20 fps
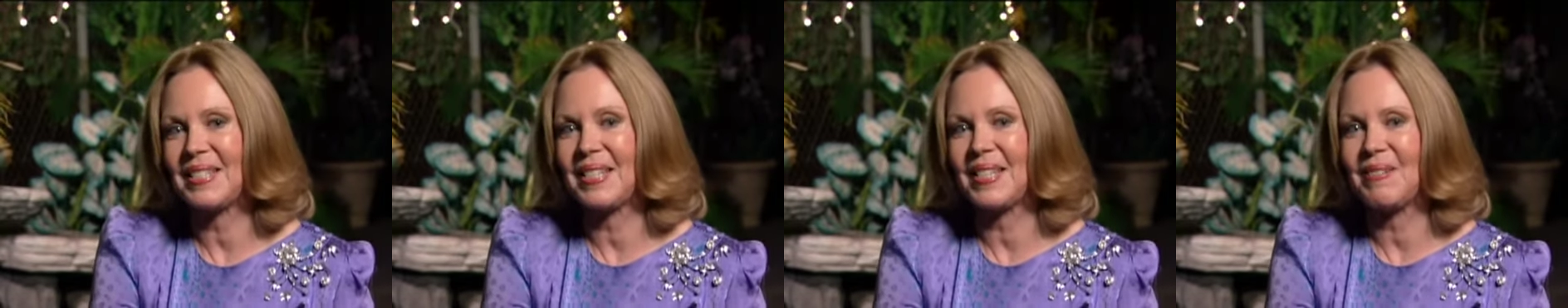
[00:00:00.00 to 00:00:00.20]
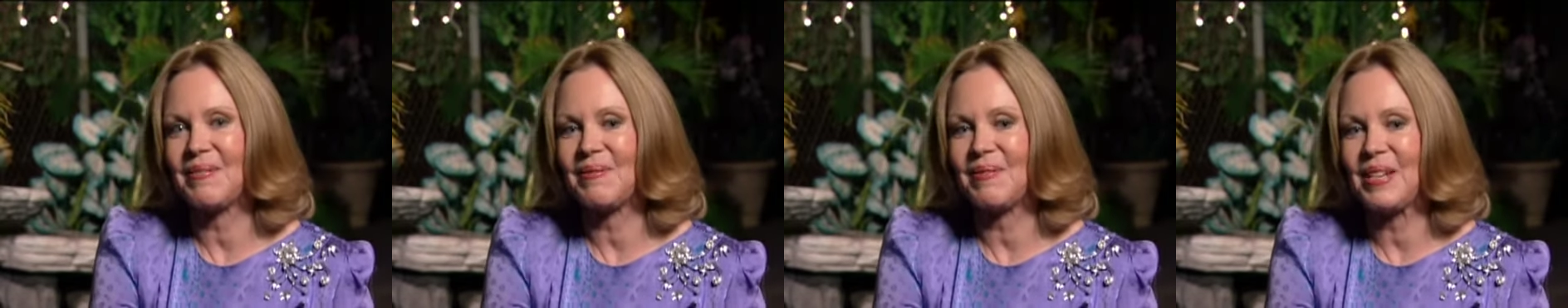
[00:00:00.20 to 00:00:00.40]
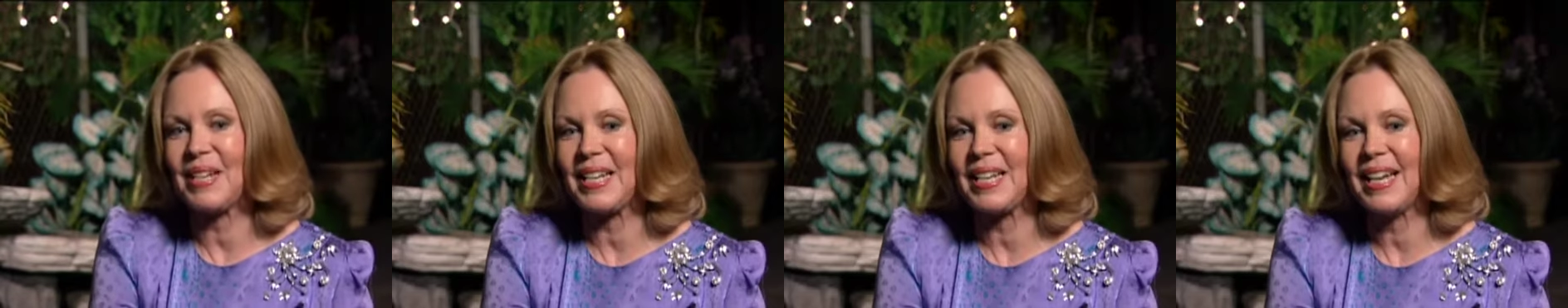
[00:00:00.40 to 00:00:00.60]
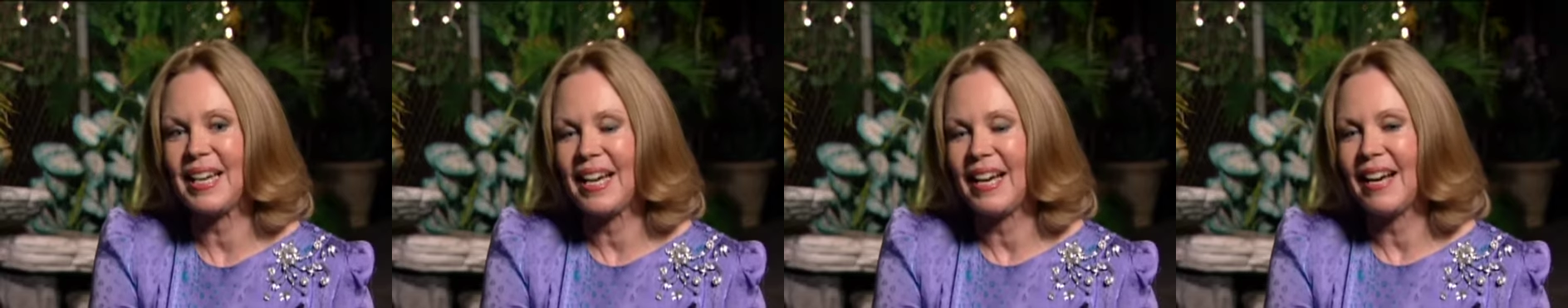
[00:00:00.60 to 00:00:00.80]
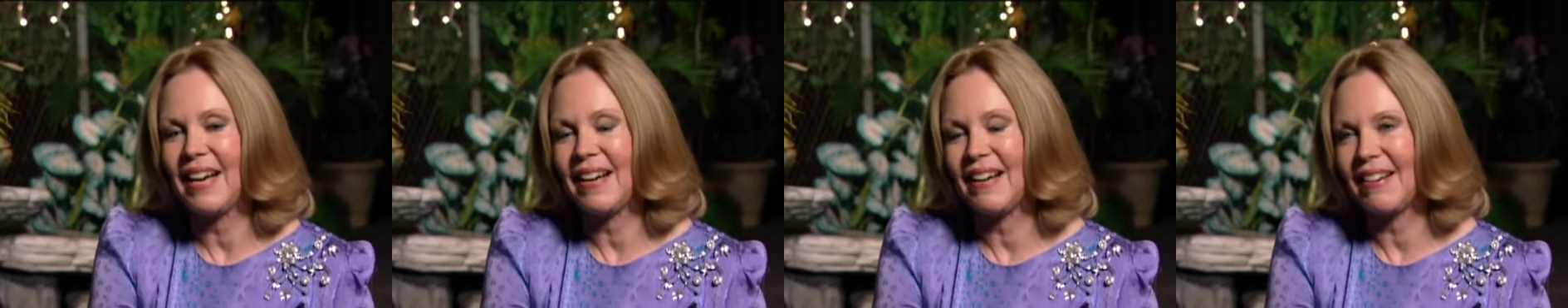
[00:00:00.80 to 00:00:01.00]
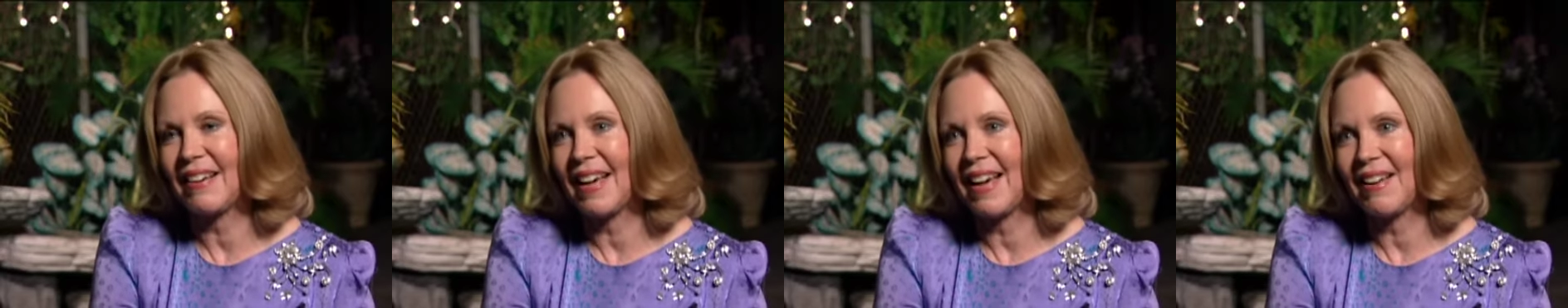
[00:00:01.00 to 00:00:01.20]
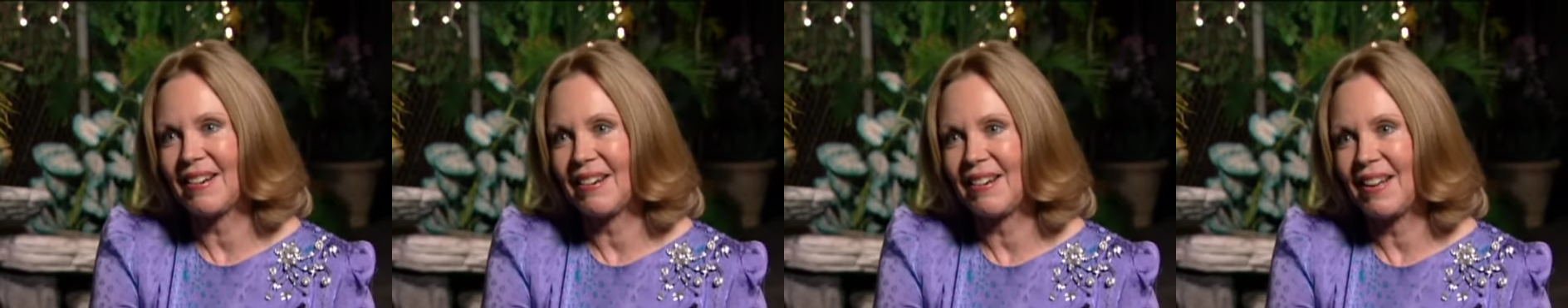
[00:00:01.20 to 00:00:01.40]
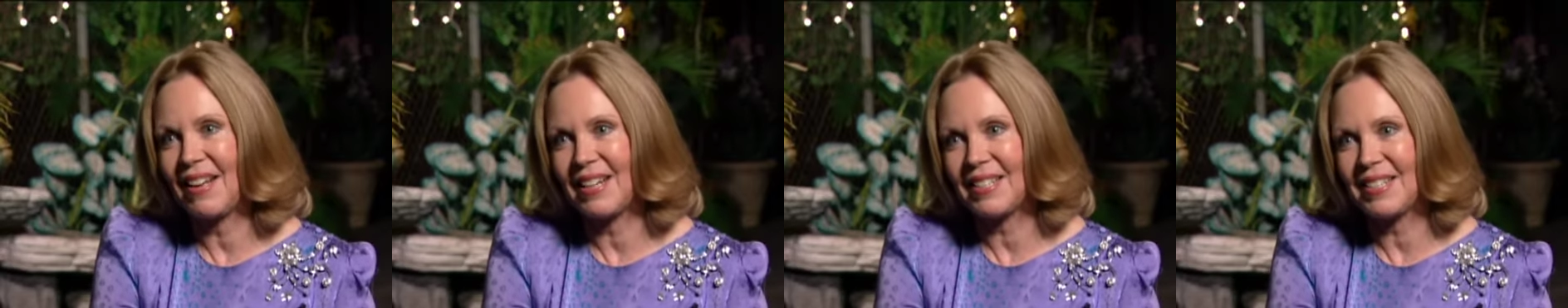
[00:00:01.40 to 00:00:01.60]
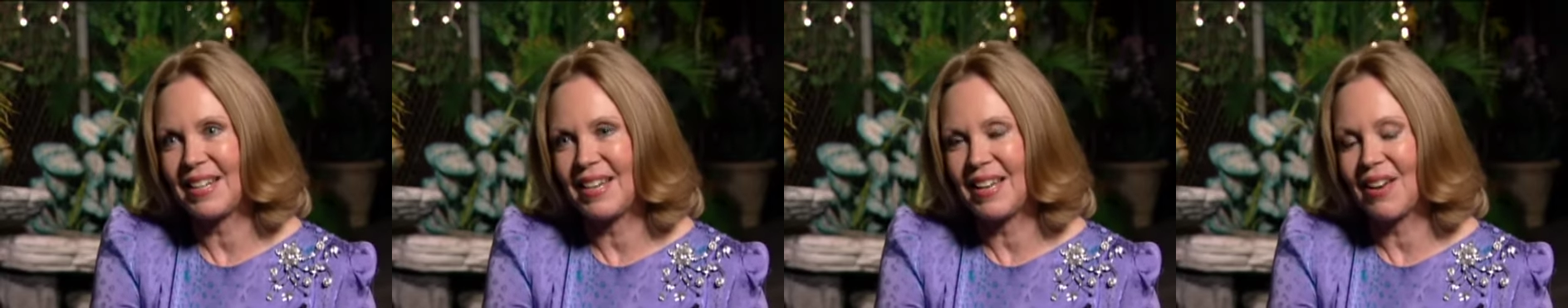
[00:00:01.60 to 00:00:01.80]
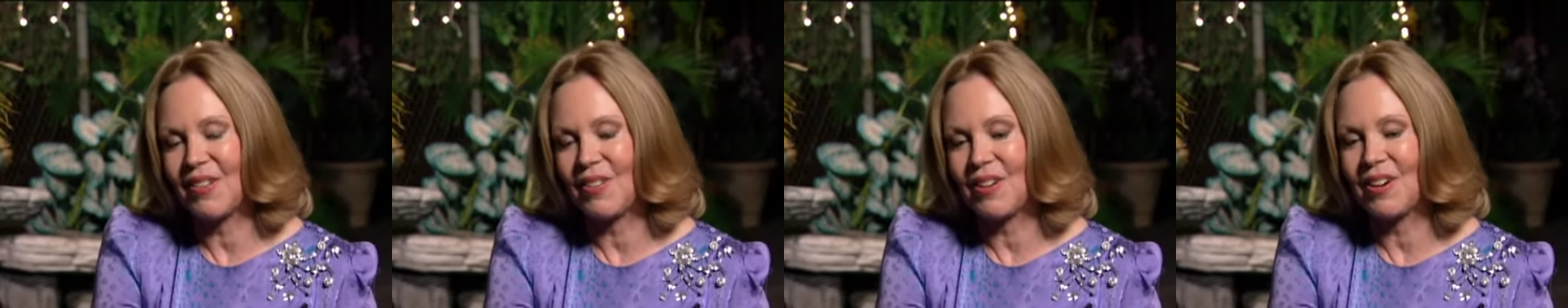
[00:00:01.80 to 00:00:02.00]
and we hung out a lot
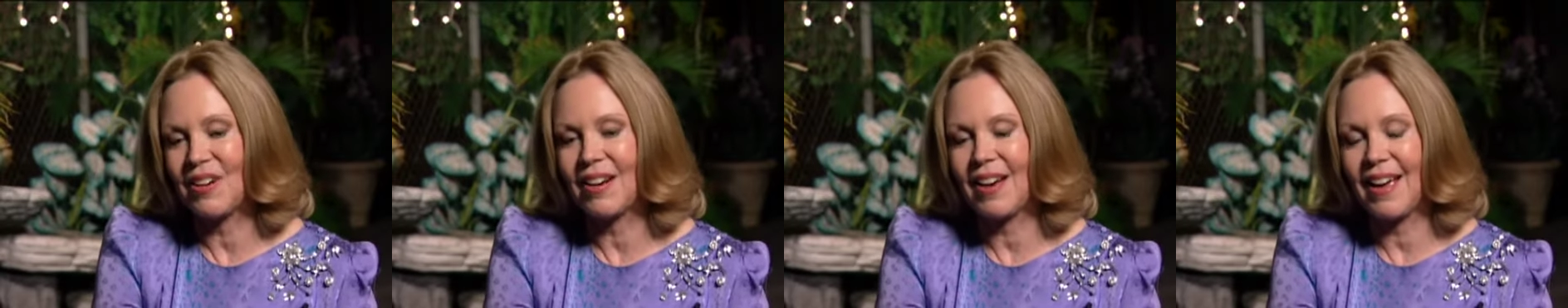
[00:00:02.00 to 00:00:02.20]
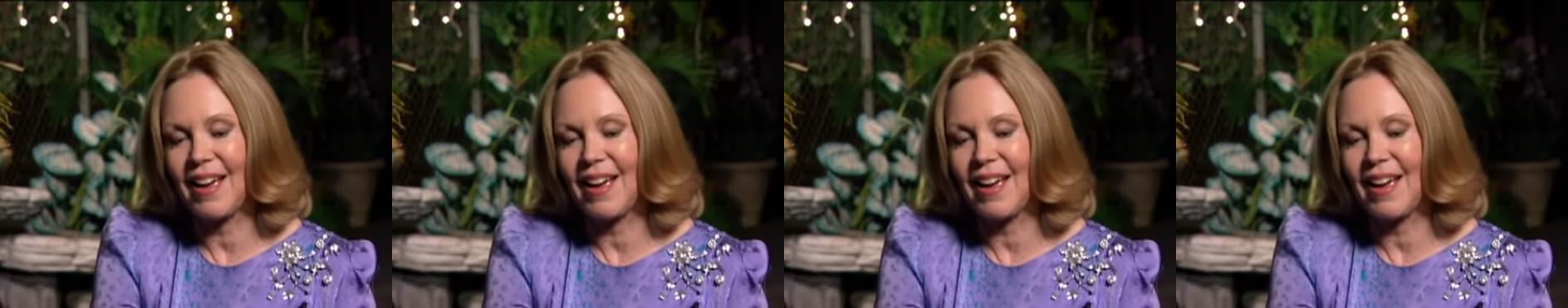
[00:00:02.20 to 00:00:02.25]
together.